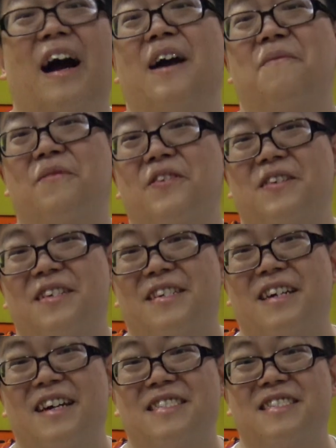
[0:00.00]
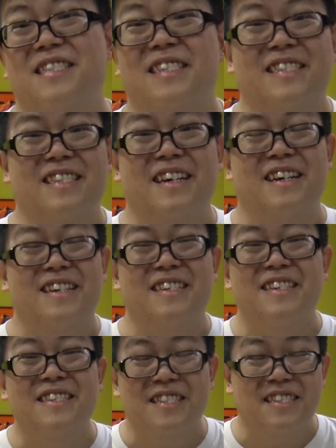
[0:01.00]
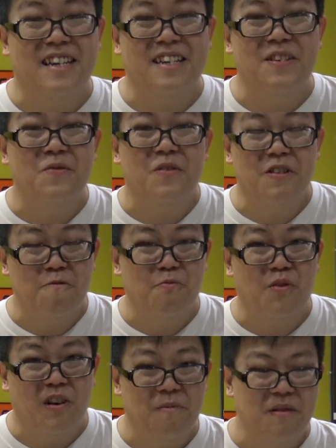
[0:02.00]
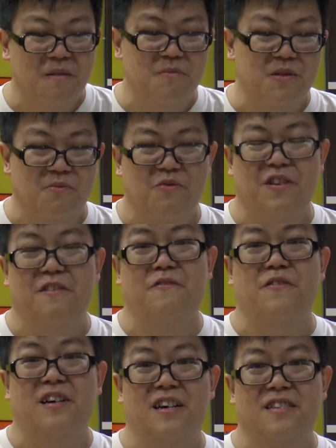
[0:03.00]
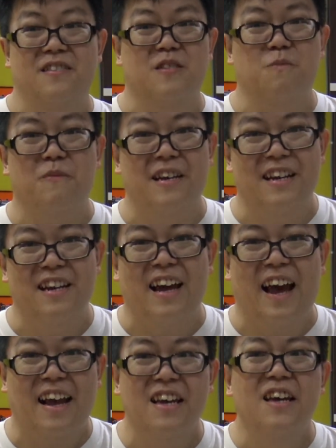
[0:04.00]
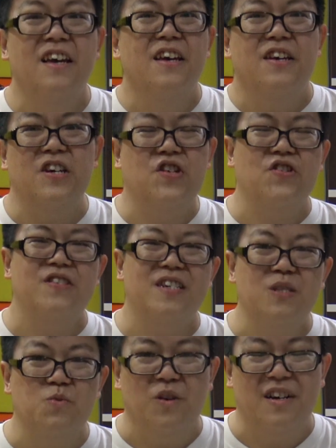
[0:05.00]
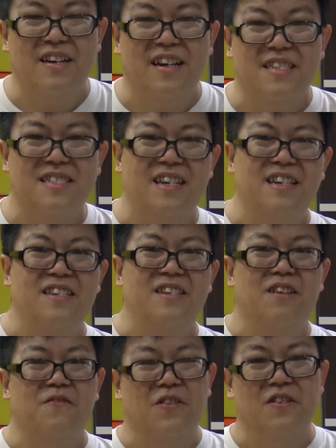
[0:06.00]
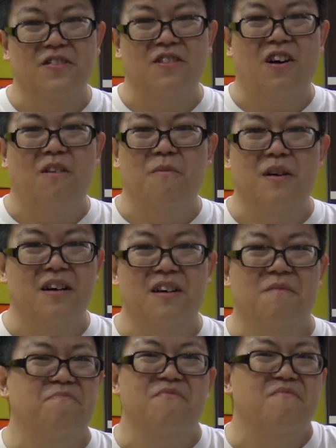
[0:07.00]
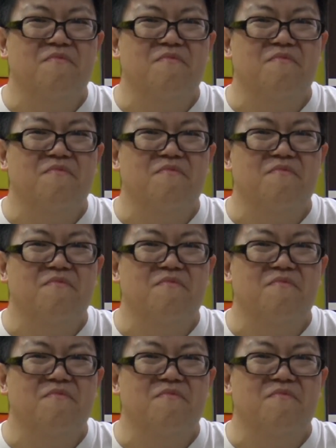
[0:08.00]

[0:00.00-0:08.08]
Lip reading: I'm gonna guess there isn't any real problems with display lag. It should just work as any of your normal